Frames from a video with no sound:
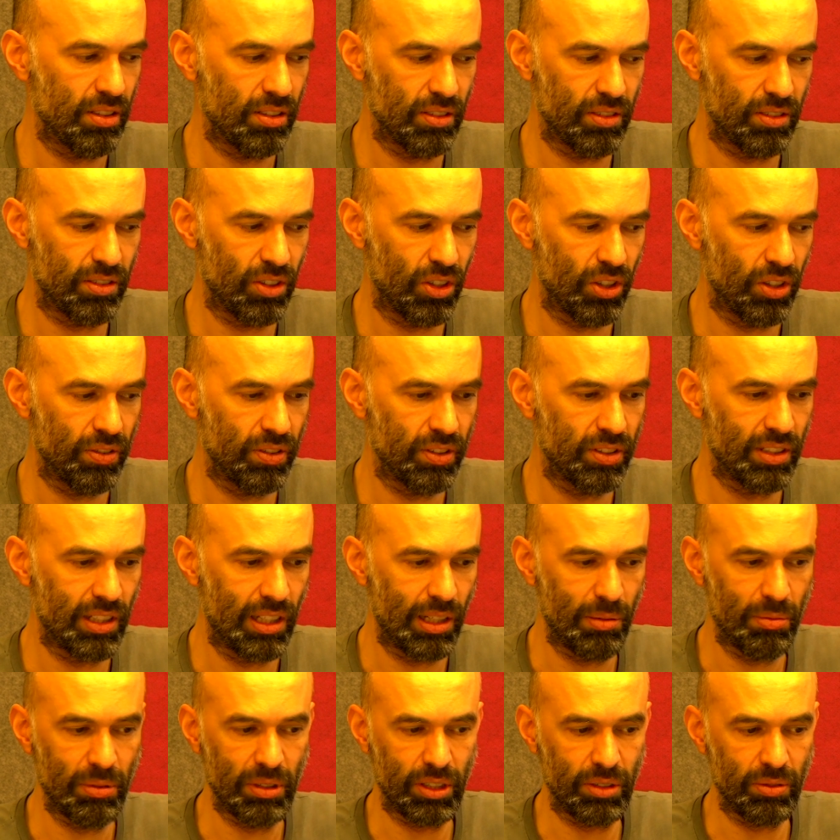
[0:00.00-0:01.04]
service a
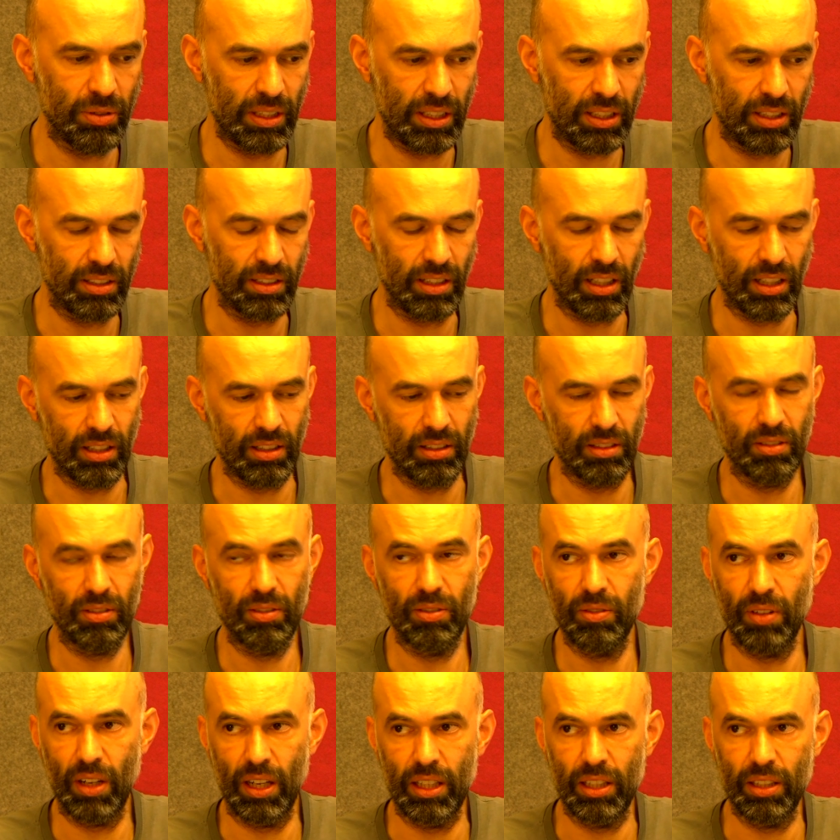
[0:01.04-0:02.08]
little bit quicker than
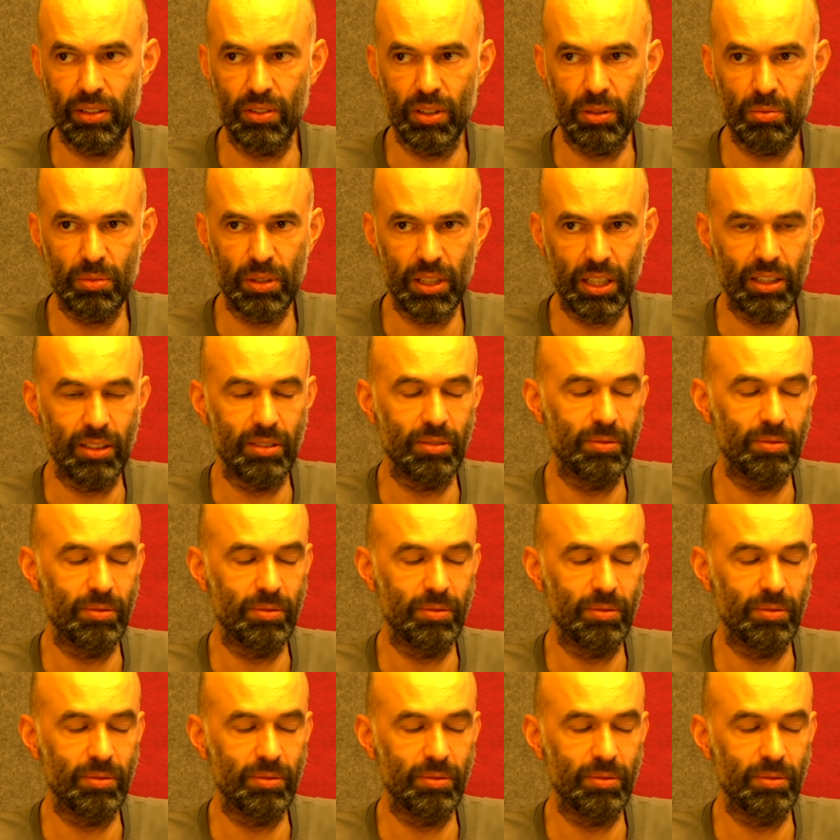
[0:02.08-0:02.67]
via the VPN.